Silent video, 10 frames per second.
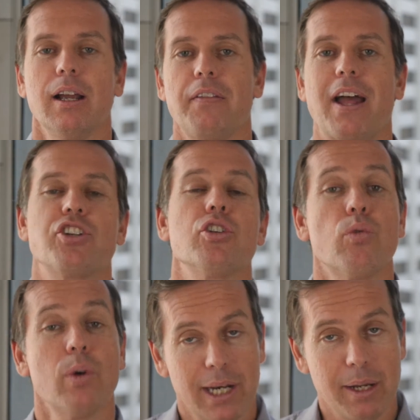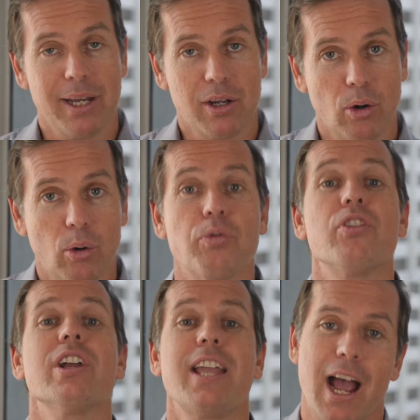That should really be called
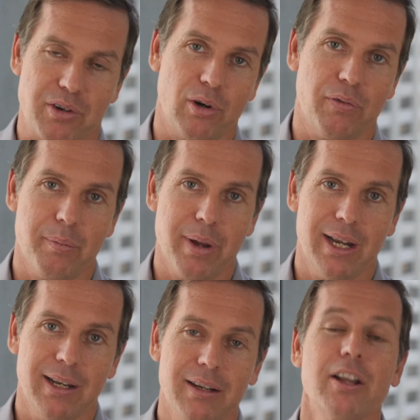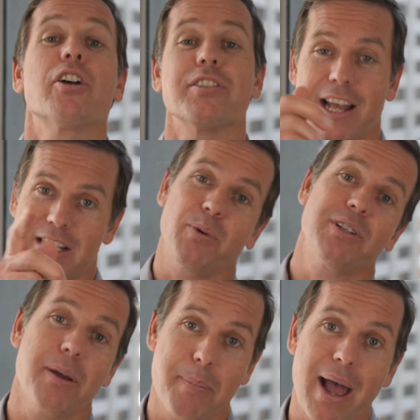the counteroffer meeting because that's
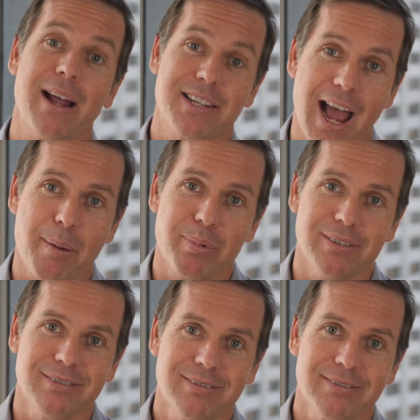what's about to happen.